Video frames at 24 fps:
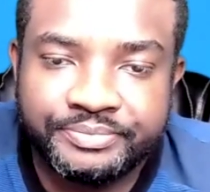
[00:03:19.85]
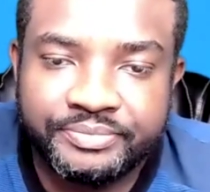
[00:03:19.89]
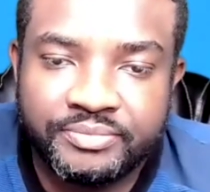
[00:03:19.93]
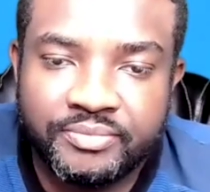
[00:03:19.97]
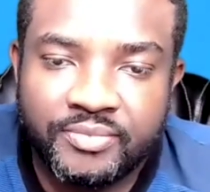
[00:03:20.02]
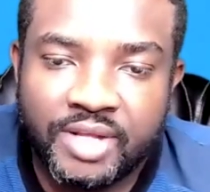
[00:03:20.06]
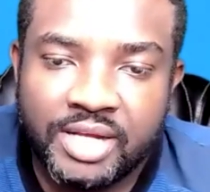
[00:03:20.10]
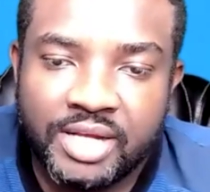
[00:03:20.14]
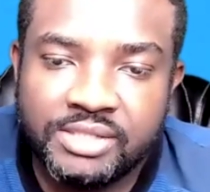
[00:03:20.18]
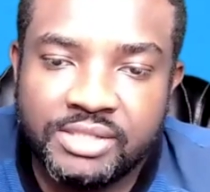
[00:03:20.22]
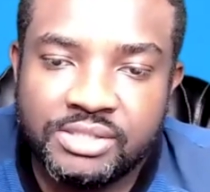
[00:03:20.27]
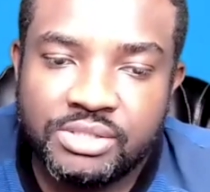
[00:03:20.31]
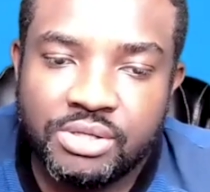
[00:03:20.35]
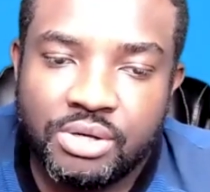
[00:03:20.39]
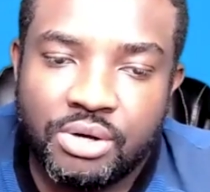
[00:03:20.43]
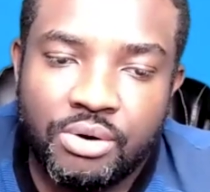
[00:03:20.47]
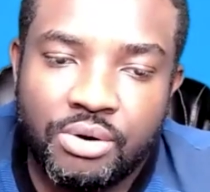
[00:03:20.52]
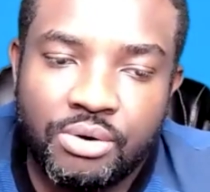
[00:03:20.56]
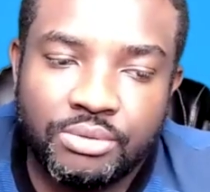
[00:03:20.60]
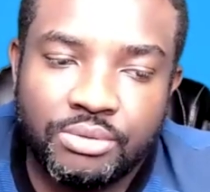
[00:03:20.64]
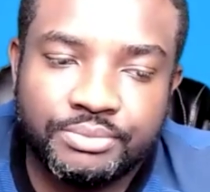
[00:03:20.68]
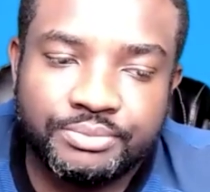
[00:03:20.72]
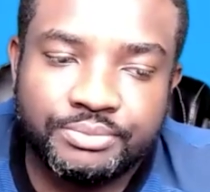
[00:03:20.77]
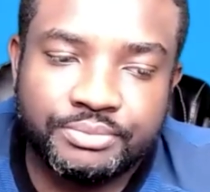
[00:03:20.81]
And
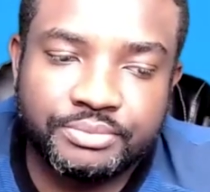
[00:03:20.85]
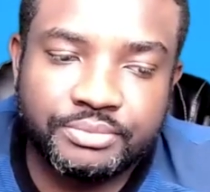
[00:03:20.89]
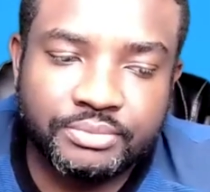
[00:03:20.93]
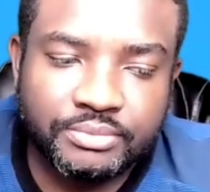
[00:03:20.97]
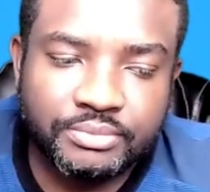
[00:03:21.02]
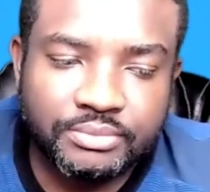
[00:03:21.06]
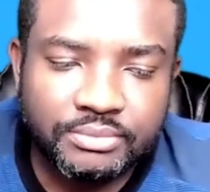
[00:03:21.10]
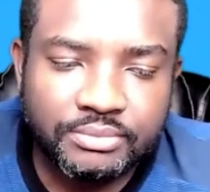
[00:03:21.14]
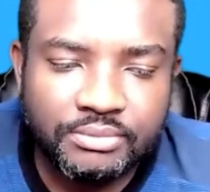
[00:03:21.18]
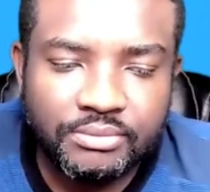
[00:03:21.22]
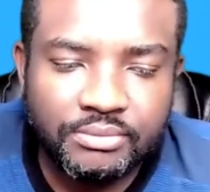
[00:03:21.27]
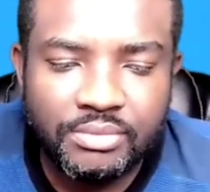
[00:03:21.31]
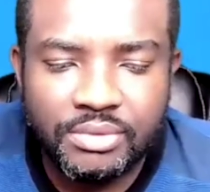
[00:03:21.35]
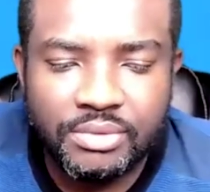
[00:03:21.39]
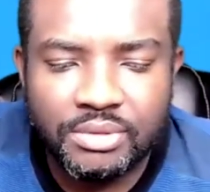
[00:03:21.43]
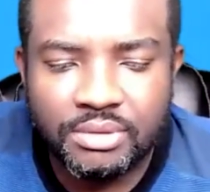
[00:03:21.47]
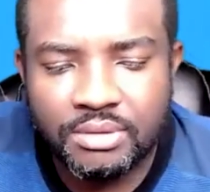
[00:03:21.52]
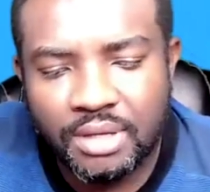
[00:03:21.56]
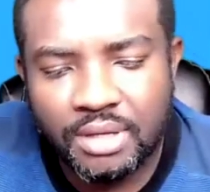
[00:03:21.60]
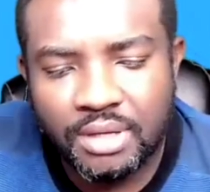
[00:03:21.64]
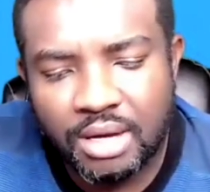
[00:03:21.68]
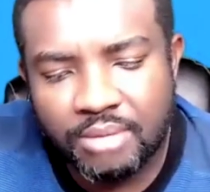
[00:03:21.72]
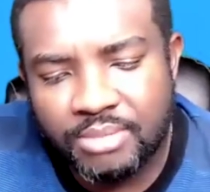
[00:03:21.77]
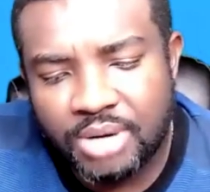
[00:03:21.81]
so
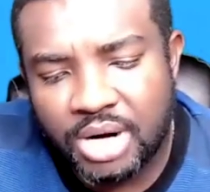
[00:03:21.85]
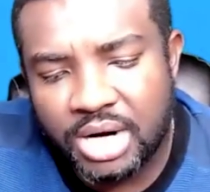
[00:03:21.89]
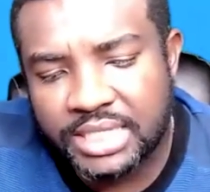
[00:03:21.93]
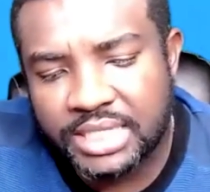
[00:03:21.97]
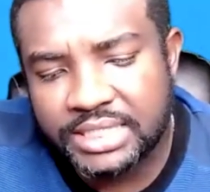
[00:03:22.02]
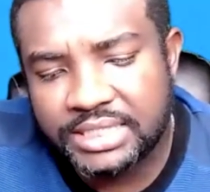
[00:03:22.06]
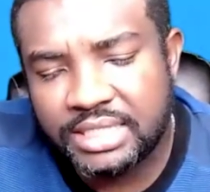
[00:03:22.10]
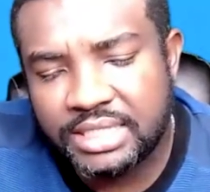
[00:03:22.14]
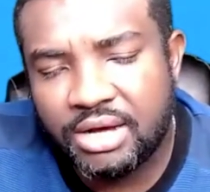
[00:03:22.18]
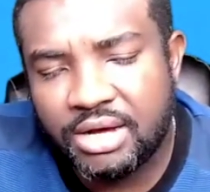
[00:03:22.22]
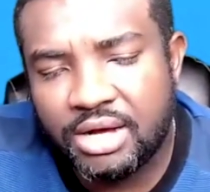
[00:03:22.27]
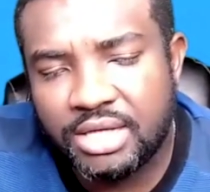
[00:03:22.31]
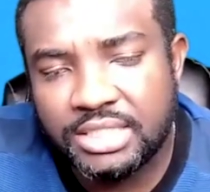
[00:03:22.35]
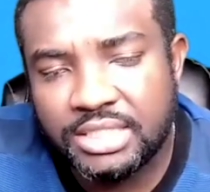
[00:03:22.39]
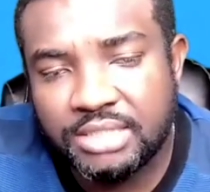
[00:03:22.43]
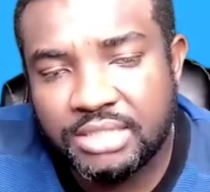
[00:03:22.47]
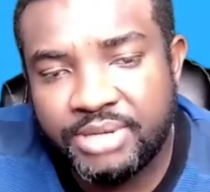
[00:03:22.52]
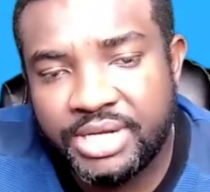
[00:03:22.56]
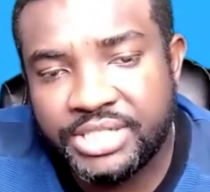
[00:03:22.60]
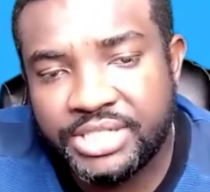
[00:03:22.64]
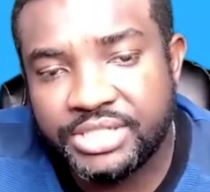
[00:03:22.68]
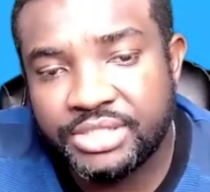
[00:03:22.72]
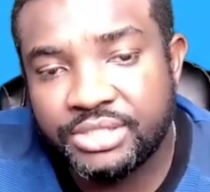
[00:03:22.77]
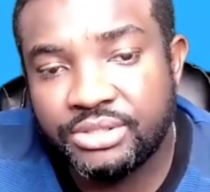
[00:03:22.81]
a marketing
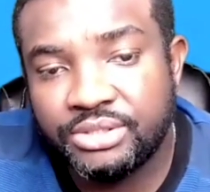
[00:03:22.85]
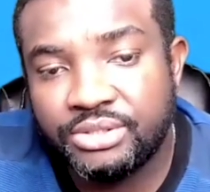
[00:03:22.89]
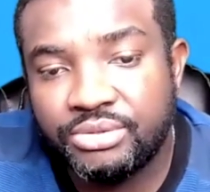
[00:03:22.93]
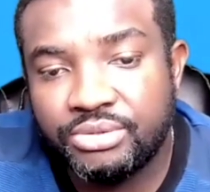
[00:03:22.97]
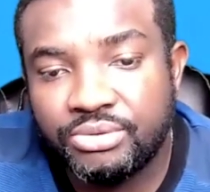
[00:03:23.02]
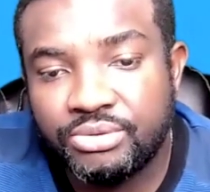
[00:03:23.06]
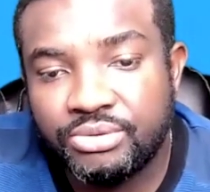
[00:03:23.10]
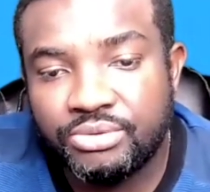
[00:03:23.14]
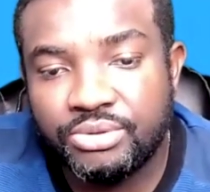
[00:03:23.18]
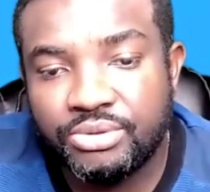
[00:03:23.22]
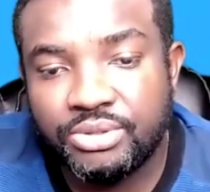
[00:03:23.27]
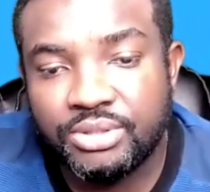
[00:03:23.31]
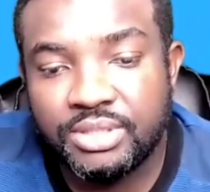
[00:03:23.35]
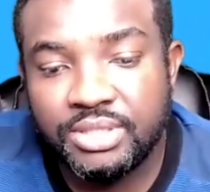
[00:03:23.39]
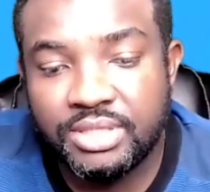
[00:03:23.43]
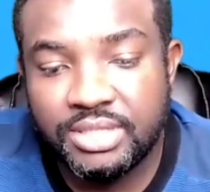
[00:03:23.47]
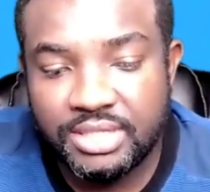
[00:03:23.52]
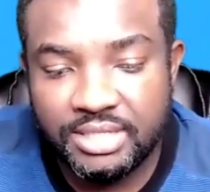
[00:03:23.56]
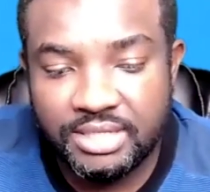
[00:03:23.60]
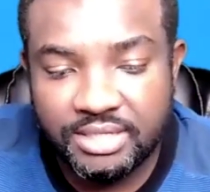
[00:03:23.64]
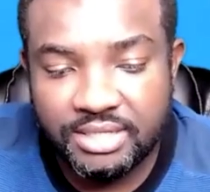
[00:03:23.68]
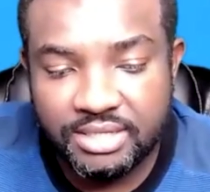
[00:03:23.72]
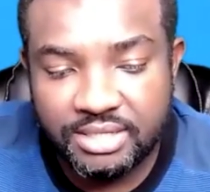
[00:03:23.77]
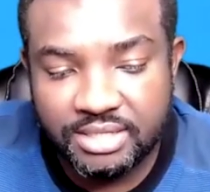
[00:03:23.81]
automation tool
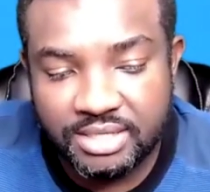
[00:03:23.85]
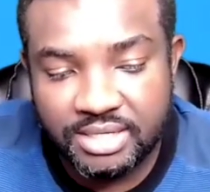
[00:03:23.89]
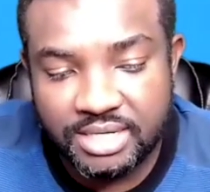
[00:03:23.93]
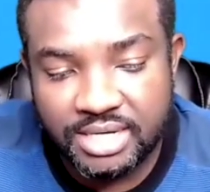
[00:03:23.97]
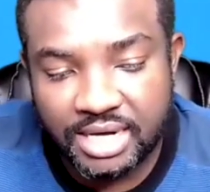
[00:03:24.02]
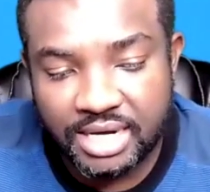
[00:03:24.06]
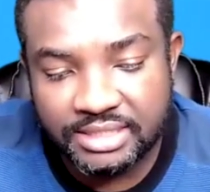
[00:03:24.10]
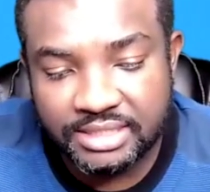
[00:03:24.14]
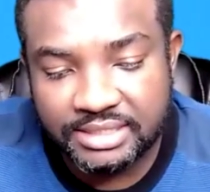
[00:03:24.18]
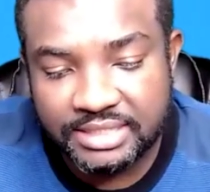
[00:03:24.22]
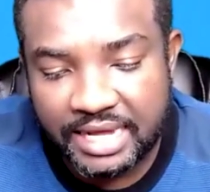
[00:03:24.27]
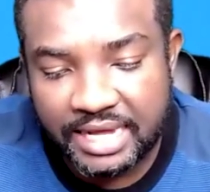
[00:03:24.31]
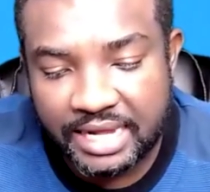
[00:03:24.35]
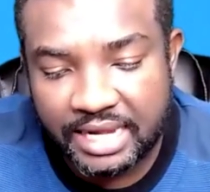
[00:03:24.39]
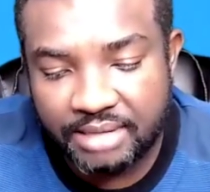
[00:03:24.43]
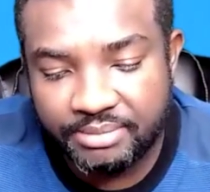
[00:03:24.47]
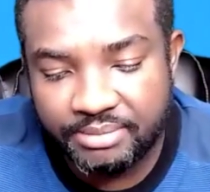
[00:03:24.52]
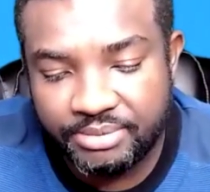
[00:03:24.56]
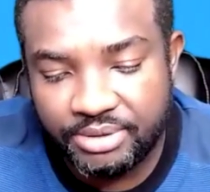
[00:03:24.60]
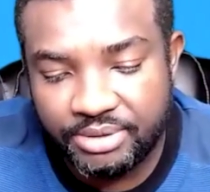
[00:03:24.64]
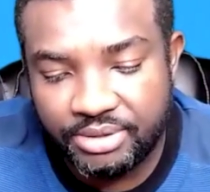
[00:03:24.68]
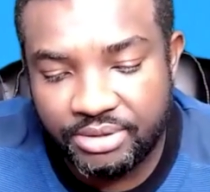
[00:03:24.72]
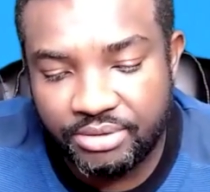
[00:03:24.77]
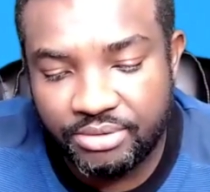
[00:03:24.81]
does help
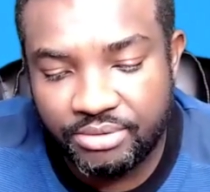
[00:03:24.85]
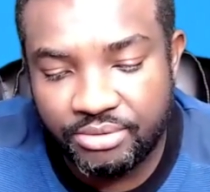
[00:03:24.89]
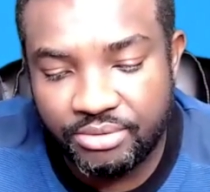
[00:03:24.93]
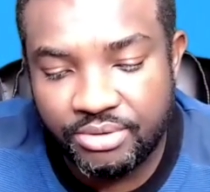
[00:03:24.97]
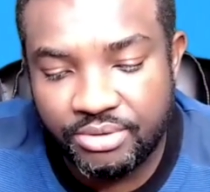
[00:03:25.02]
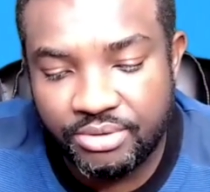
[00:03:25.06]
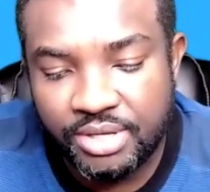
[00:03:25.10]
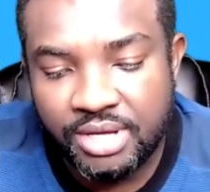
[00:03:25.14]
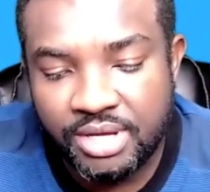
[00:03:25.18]
you